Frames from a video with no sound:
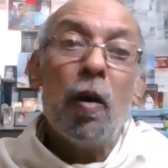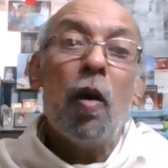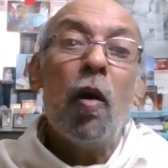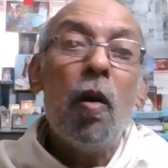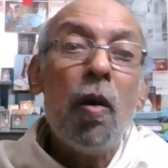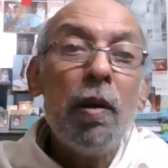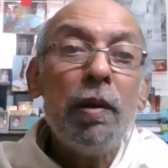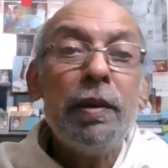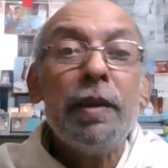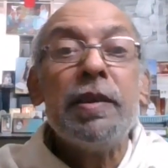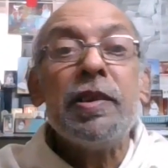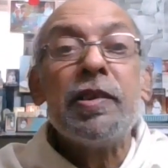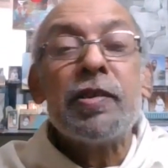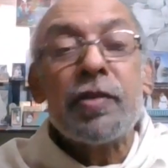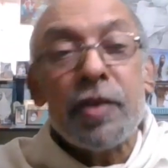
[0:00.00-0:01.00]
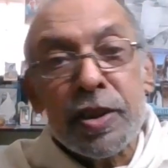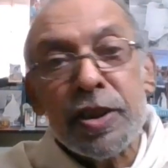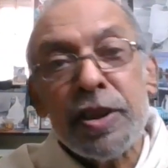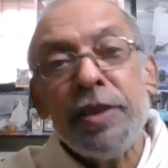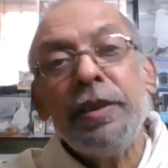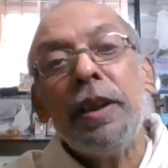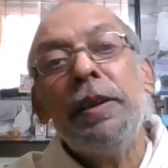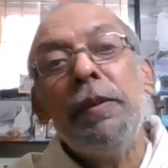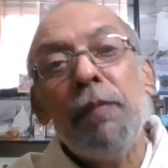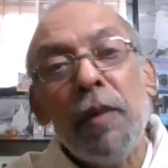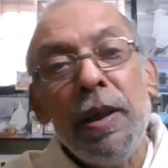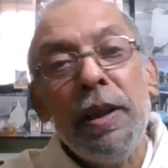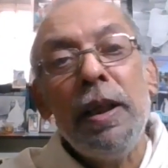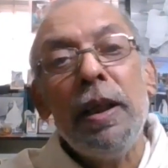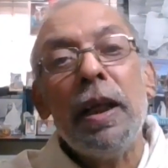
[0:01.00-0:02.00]
all the destruction that the
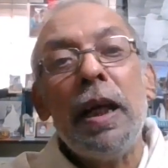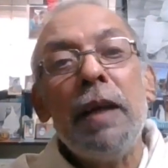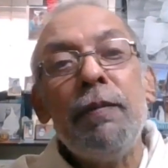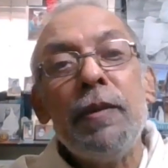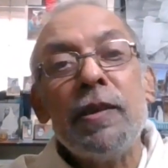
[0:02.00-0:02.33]
worldly life